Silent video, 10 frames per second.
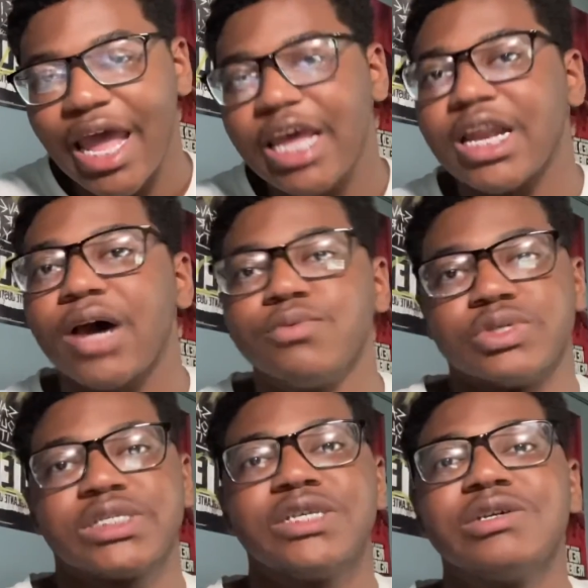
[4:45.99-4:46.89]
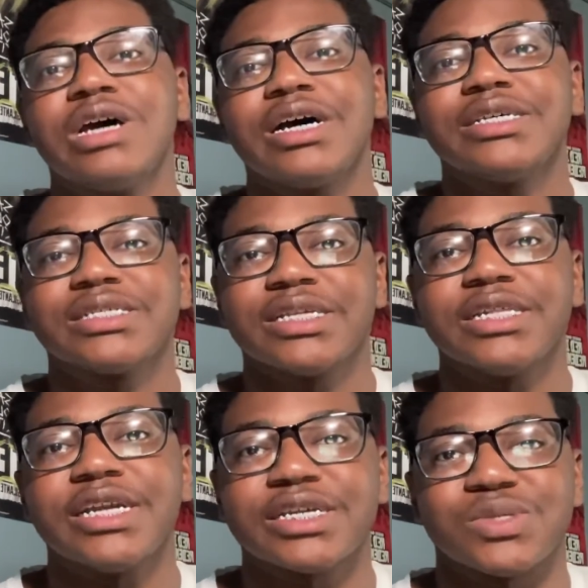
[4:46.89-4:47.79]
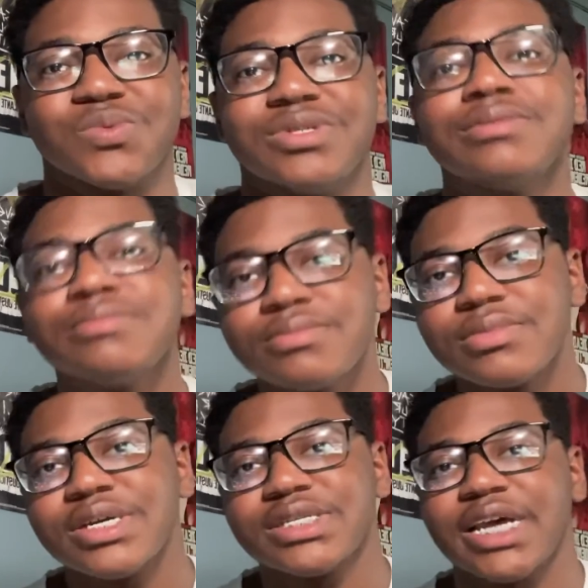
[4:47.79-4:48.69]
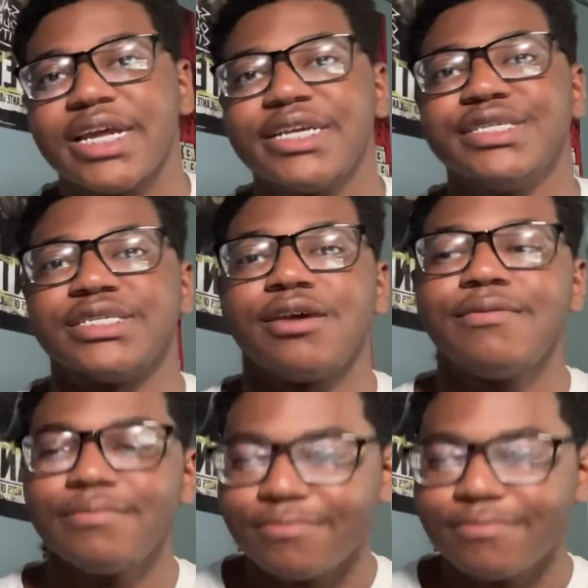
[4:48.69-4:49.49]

and I will see you guys in the next one. Take it easy.